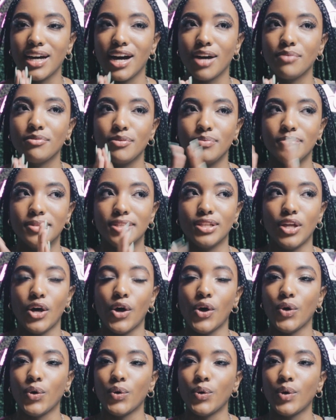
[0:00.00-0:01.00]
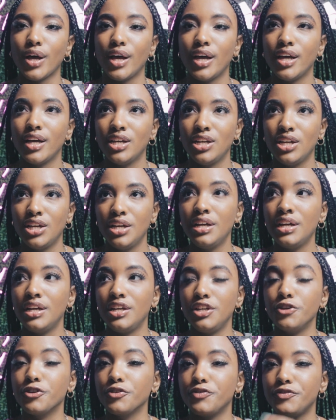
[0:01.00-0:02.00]
comment below
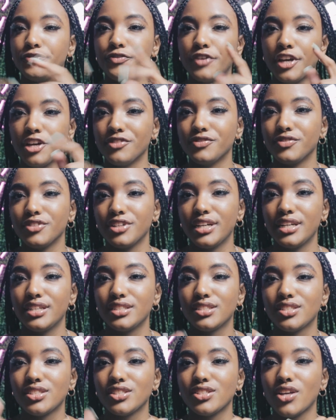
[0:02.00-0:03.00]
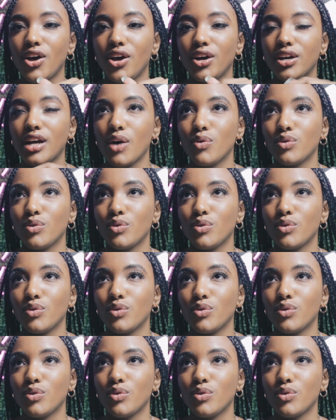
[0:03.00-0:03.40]
your favorite song.